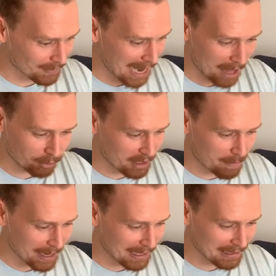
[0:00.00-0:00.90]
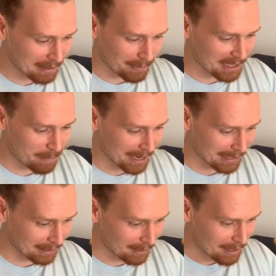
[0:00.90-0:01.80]
Catherine DeBecky, something
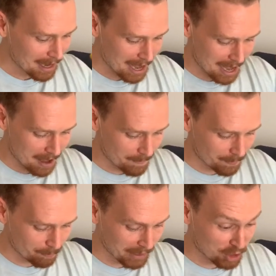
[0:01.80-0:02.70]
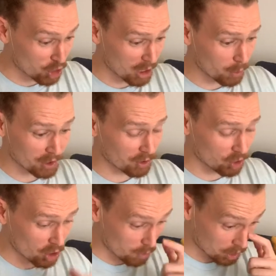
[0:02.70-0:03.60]
DeBecky. But she was
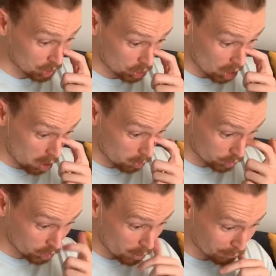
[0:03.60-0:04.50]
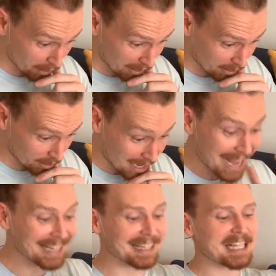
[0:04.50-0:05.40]
so freaking good.
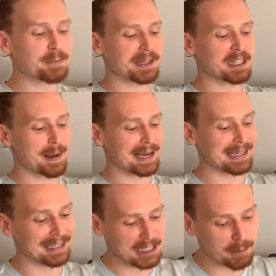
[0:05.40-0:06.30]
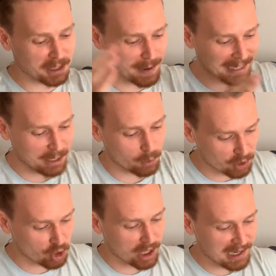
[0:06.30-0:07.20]
Elizabeth Debicki
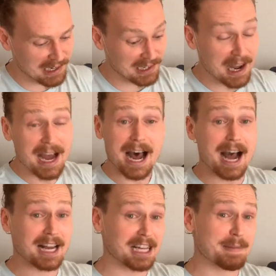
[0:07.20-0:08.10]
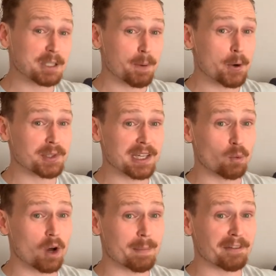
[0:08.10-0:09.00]
was genius. Clemence Posey,
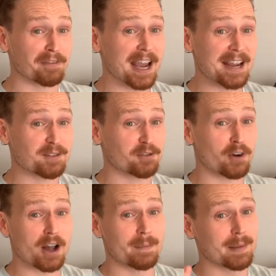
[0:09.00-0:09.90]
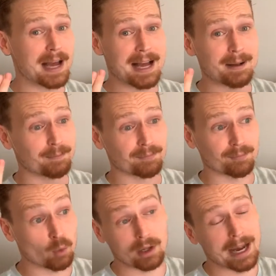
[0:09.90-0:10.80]
one of my faves
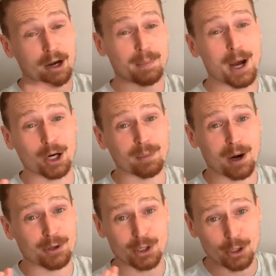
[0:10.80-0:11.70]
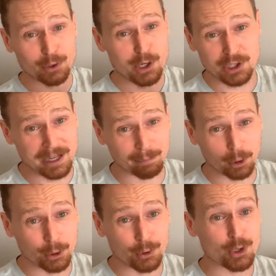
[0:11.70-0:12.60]
from well, Harry Potter, but also she's in
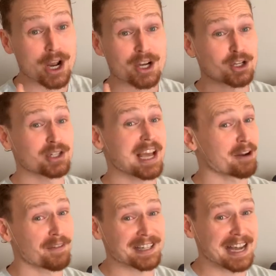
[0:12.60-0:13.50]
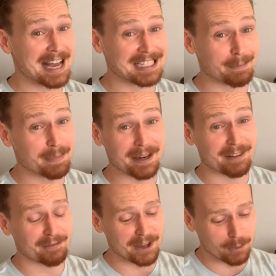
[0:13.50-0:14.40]
Bruges. She's got a fantastic bit of
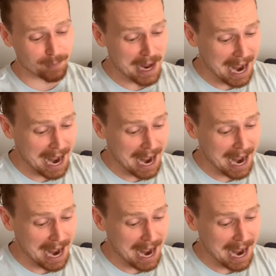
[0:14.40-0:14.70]
the film.